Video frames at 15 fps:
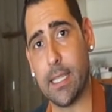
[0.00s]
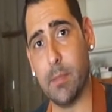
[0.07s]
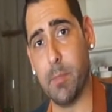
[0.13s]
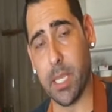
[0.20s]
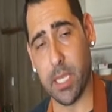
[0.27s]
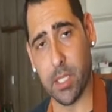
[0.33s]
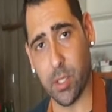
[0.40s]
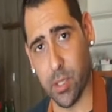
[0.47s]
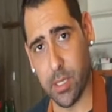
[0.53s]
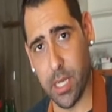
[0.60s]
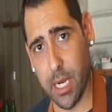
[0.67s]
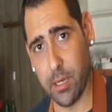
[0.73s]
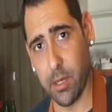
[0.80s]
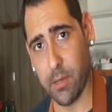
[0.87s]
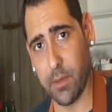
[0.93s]
because you're a
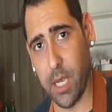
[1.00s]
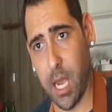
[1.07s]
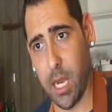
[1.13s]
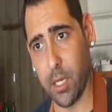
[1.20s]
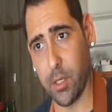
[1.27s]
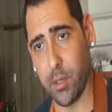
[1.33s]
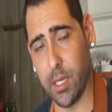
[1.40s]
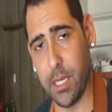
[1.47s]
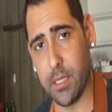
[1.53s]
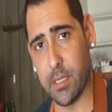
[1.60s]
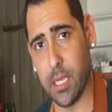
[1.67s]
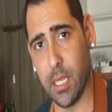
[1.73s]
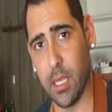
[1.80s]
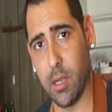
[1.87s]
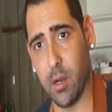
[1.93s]
decorative concrete
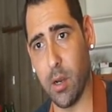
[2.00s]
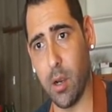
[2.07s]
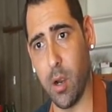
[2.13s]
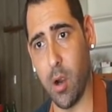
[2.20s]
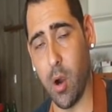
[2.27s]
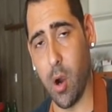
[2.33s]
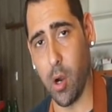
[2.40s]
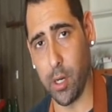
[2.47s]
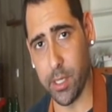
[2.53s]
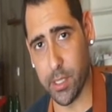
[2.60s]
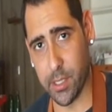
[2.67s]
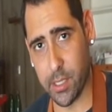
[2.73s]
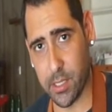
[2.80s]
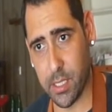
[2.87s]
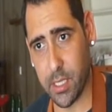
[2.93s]

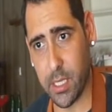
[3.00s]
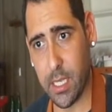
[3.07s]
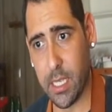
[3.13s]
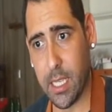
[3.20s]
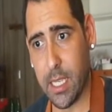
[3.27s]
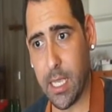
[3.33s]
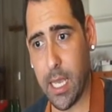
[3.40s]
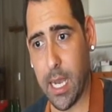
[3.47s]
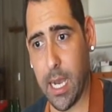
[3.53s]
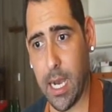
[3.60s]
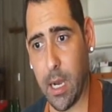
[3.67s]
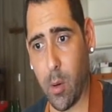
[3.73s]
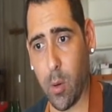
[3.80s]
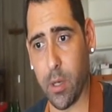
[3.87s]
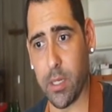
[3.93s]
artist
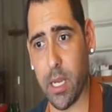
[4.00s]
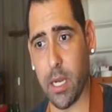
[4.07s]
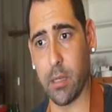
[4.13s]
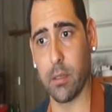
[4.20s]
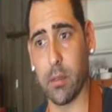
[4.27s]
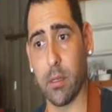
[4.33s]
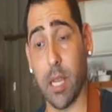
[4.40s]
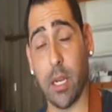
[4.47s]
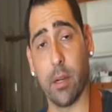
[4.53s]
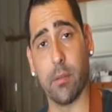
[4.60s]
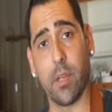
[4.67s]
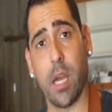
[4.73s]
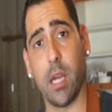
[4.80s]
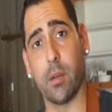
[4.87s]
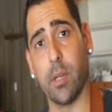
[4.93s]
uh, or a dec decorative
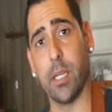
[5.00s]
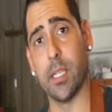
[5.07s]
concrete